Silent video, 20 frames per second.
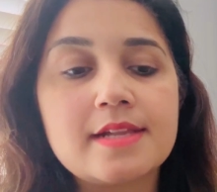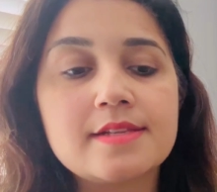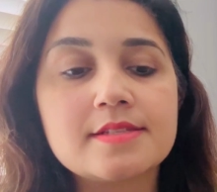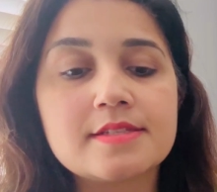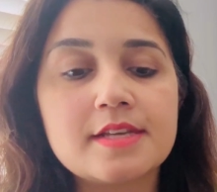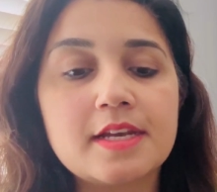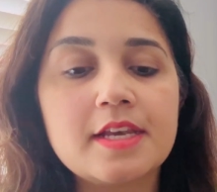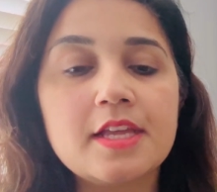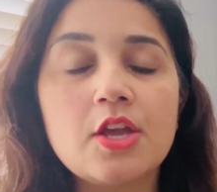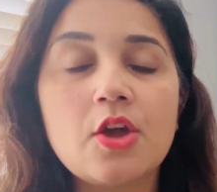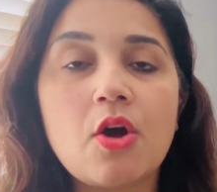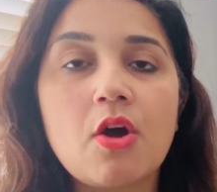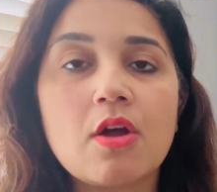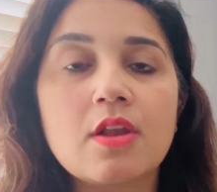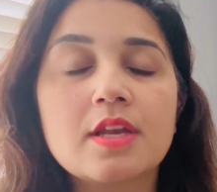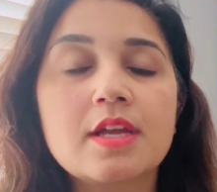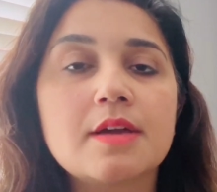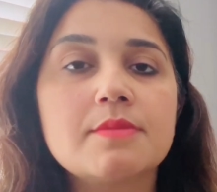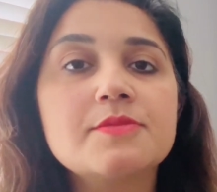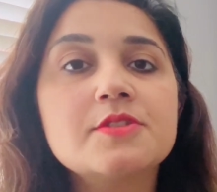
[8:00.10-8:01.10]
Study
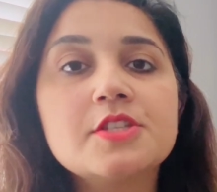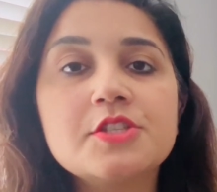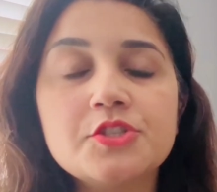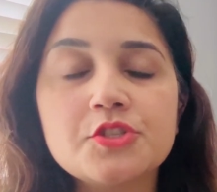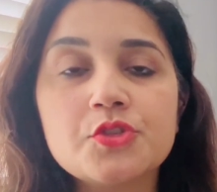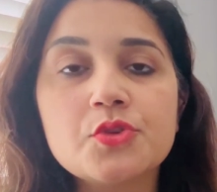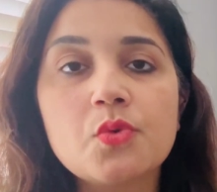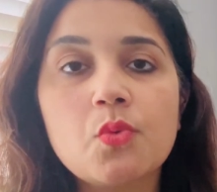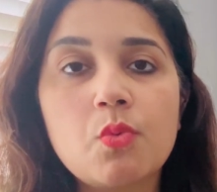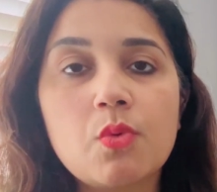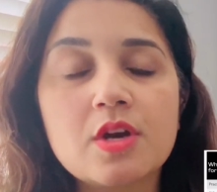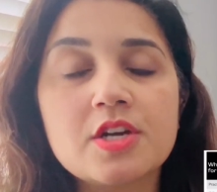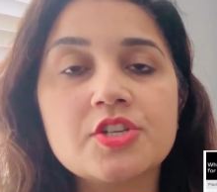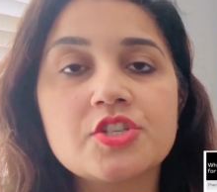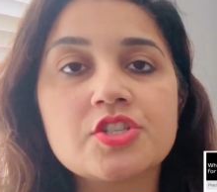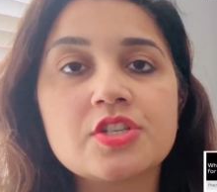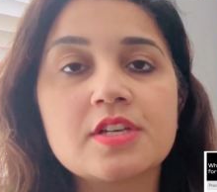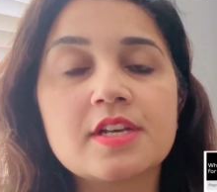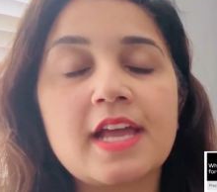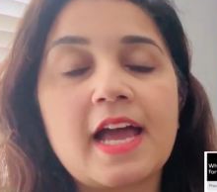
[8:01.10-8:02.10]
Hall comes in 2
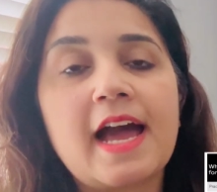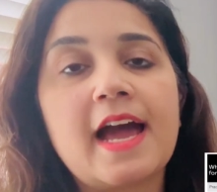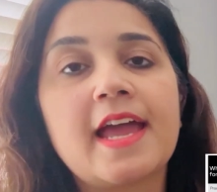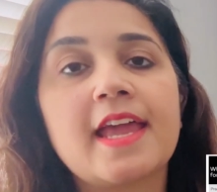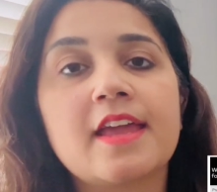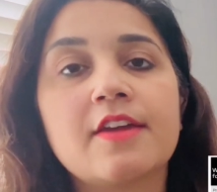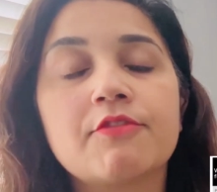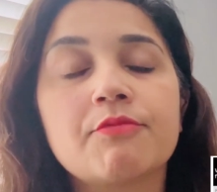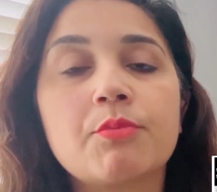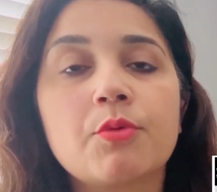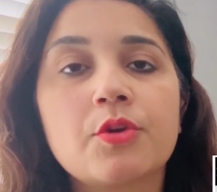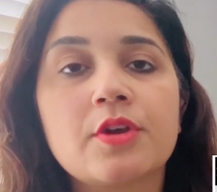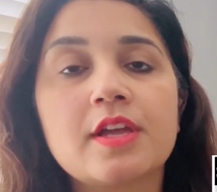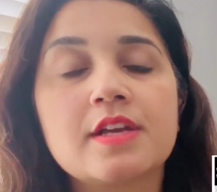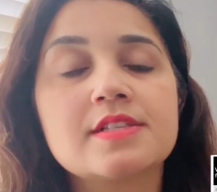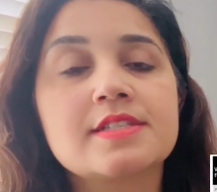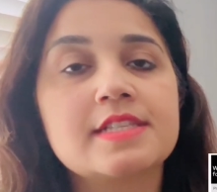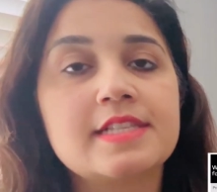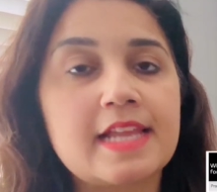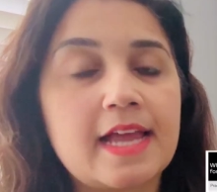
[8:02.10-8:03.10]
versions. I have put
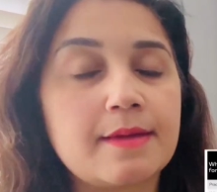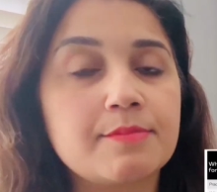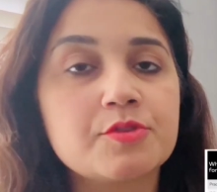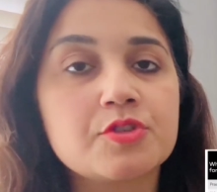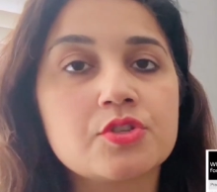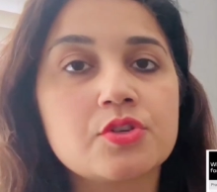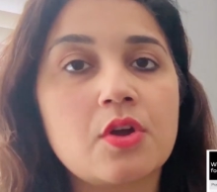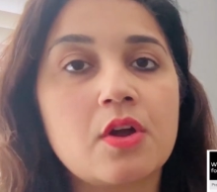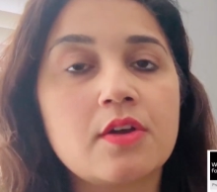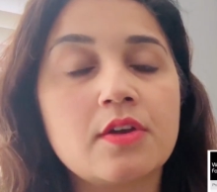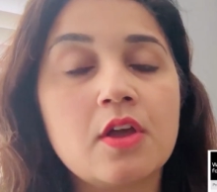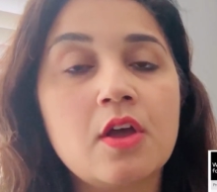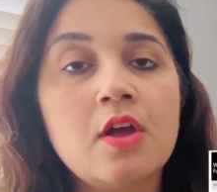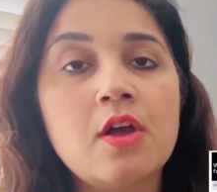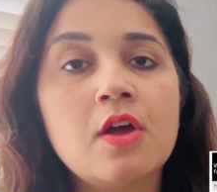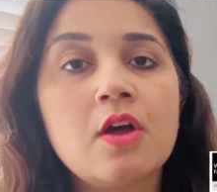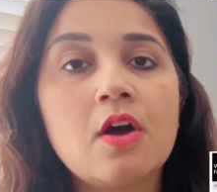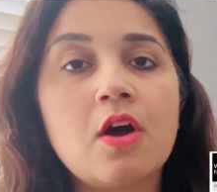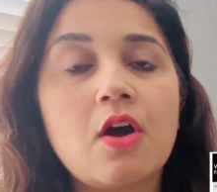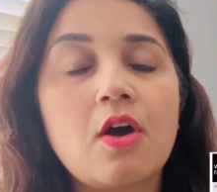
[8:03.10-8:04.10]
a snapshot
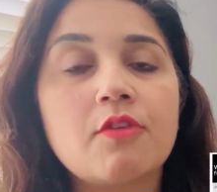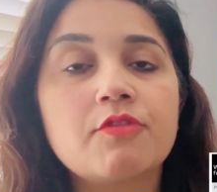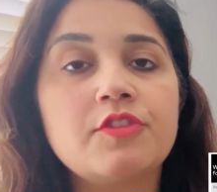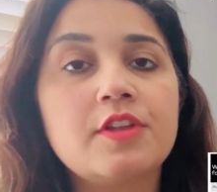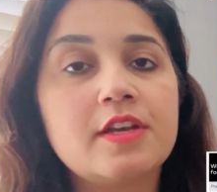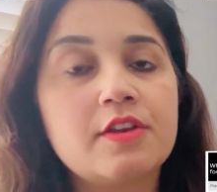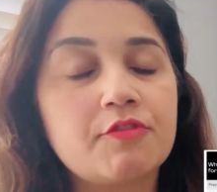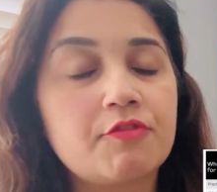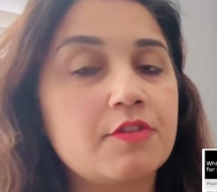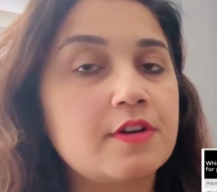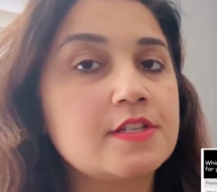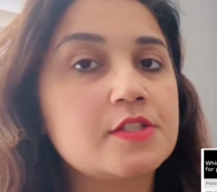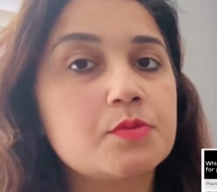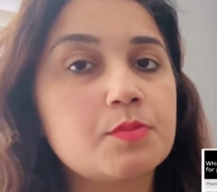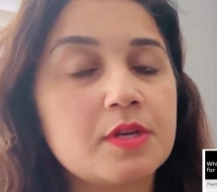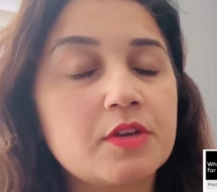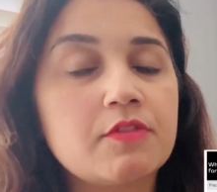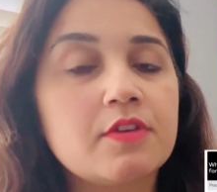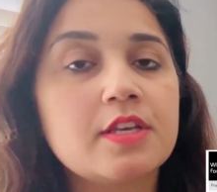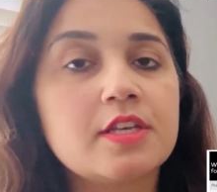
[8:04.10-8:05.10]
of the difference
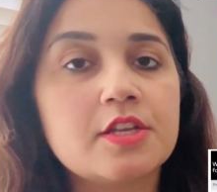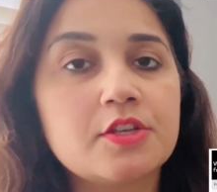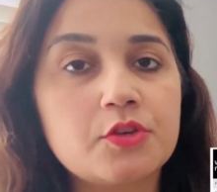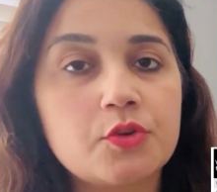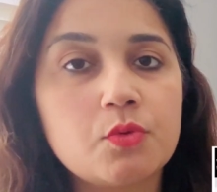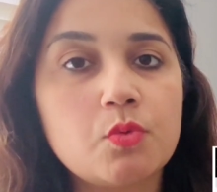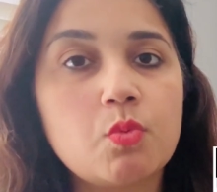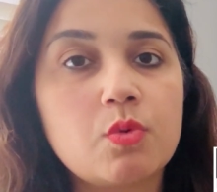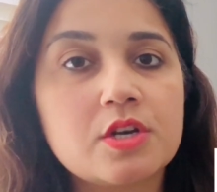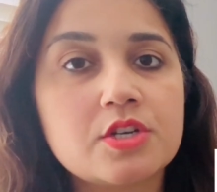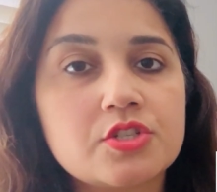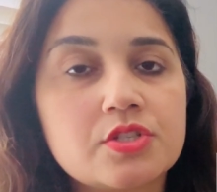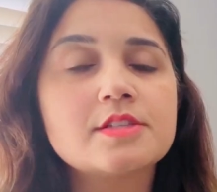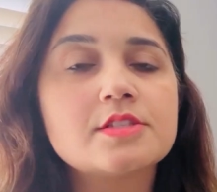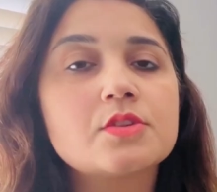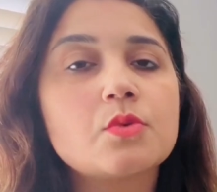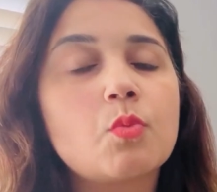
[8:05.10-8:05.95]
between the 2 versions.